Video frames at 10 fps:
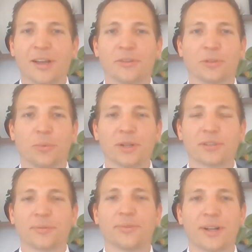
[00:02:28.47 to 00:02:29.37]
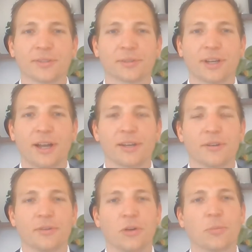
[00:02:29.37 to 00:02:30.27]
So once the funds are gone,
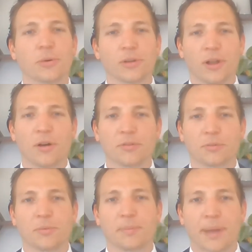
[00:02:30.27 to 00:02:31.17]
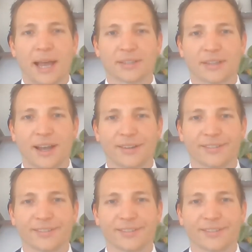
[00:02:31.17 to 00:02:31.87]
no more loans will be passed out.